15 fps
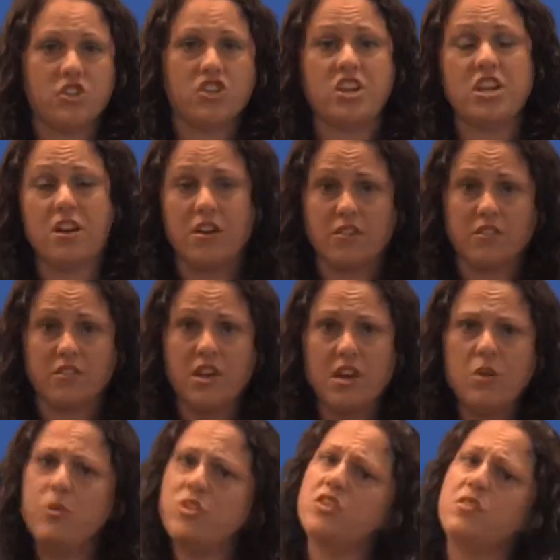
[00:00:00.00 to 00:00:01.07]
and shares,
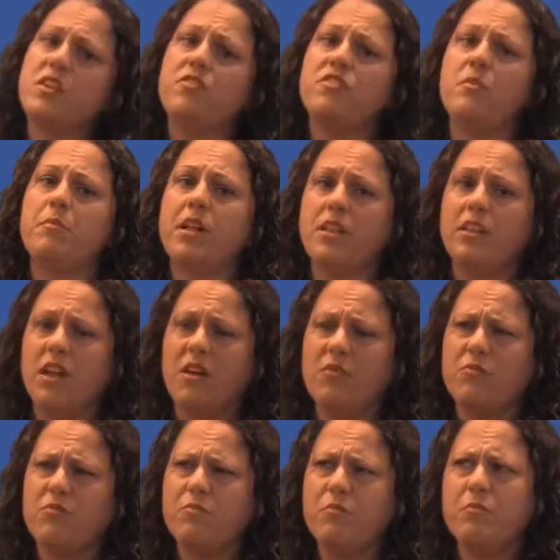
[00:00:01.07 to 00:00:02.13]
which gives them a,
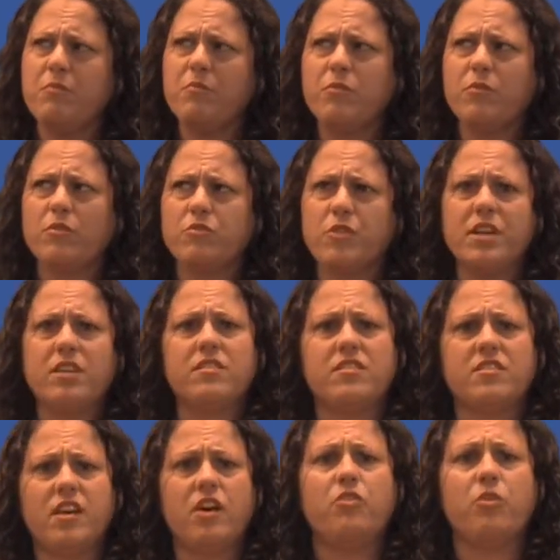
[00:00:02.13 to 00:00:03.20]
a great
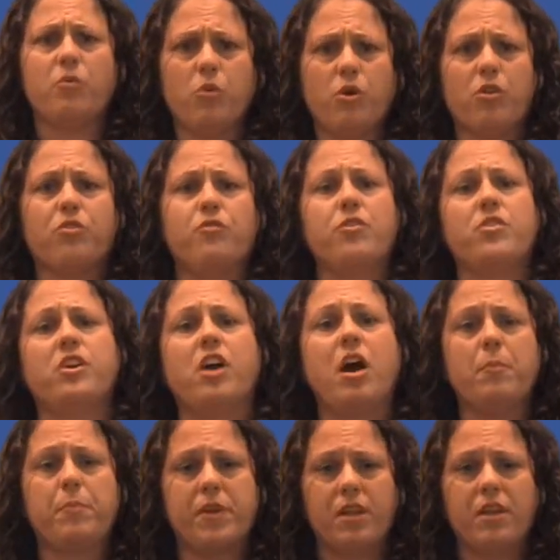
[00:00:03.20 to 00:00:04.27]
self-worth for the
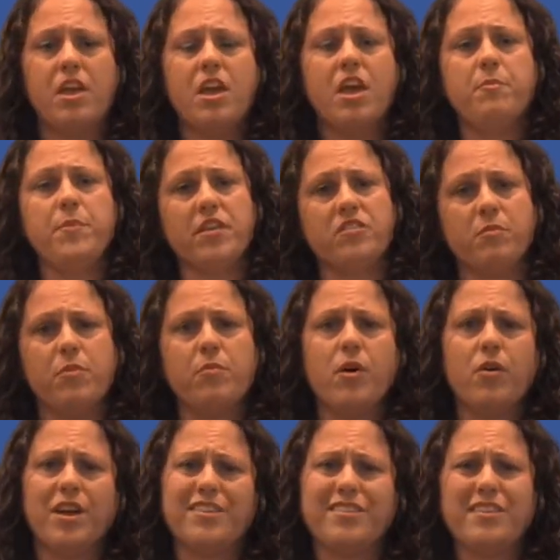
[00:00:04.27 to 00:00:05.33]
company and makes it promote.